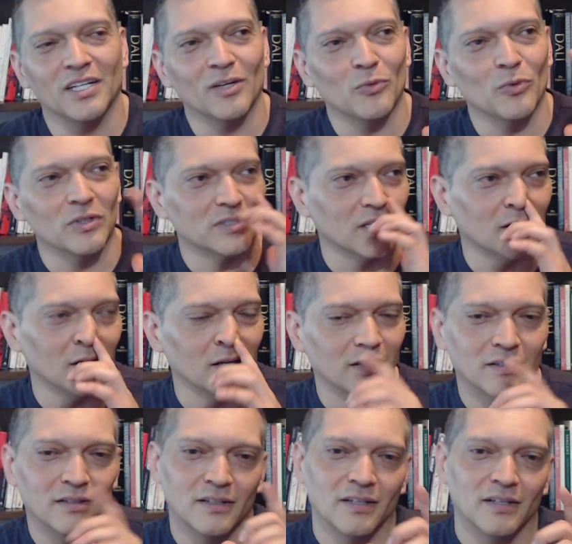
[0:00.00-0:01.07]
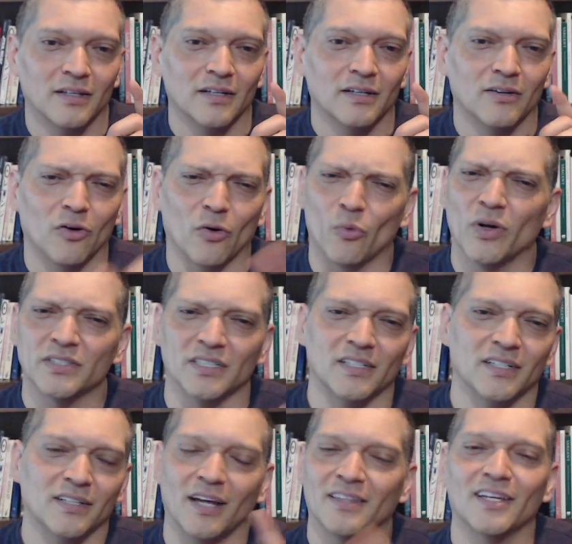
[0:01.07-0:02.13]
It was or was it?
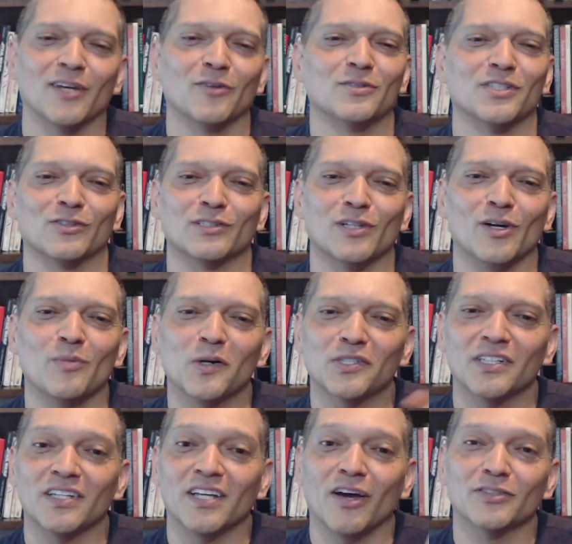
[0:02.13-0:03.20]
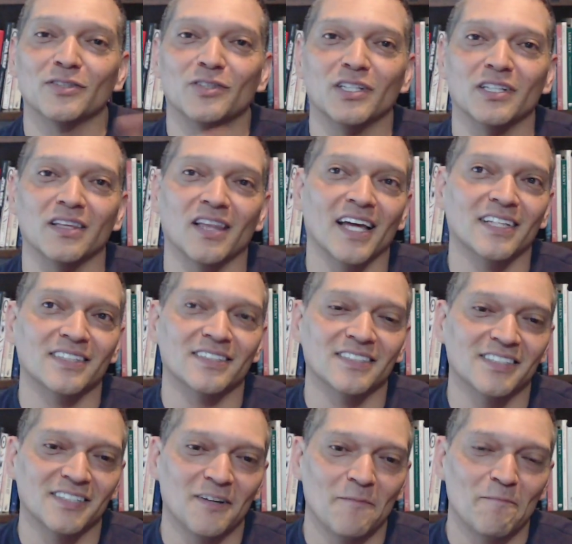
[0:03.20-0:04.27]
I think it was either slow motion. They also did
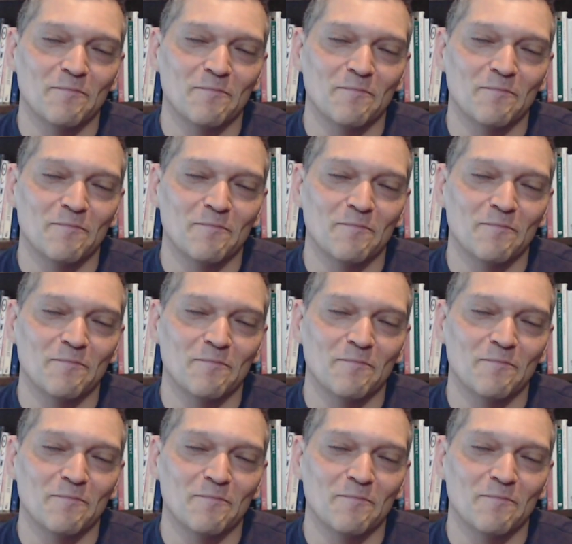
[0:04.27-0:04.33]
lens.